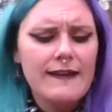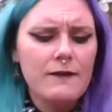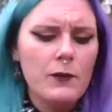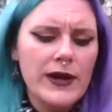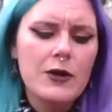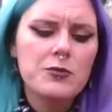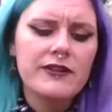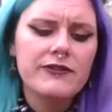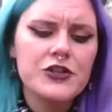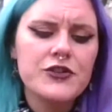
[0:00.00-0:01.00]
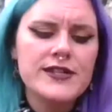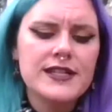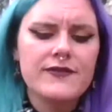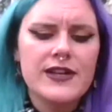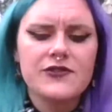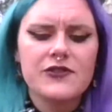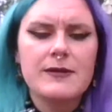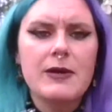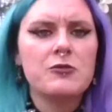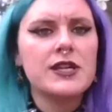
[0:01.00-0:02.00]
When I would play fundraising events for
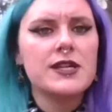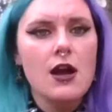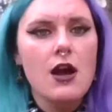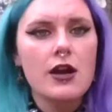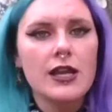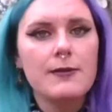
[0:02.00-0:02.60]
them, I would begin talking